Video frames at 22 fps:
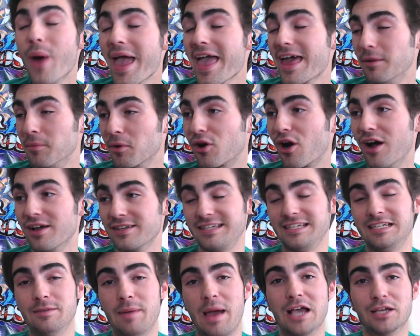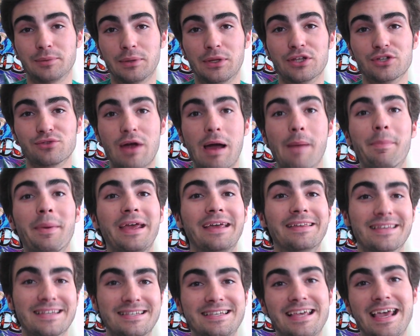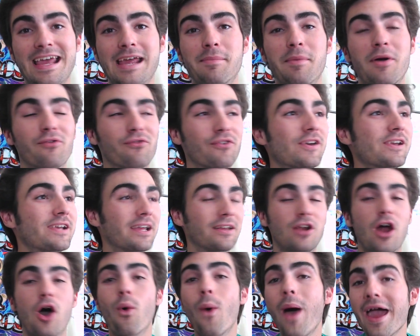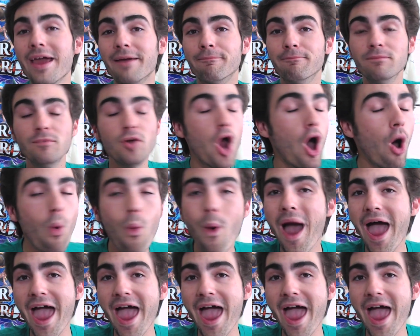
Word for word: Animal Crossing Smash Bros. rep in the same freaking, no way, no